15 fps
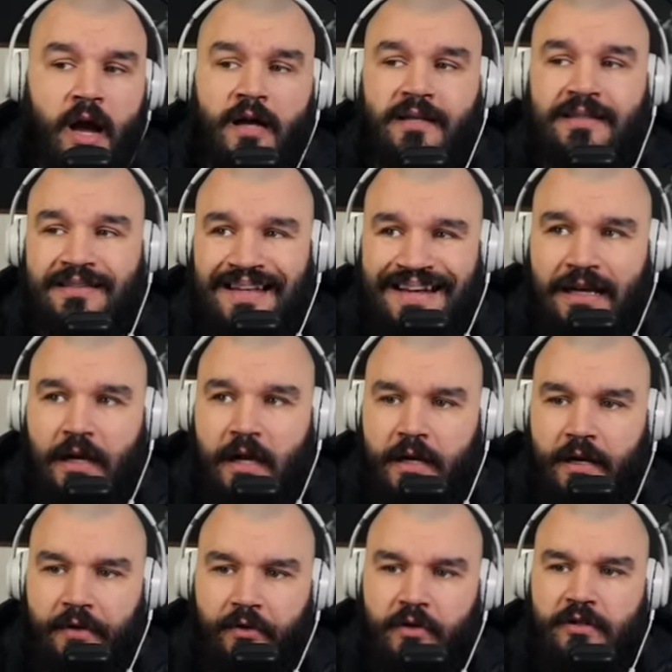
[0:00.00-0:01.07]
satellite.
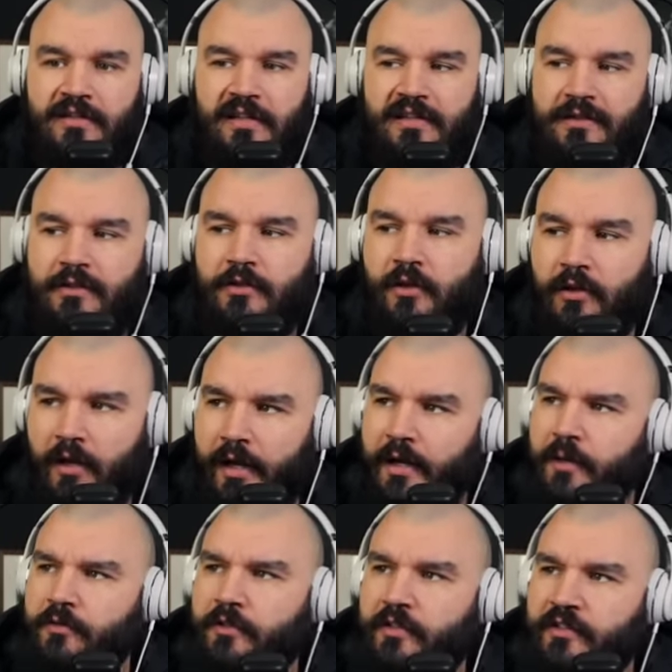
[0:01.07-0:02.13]
I thought you said sunlight. I was going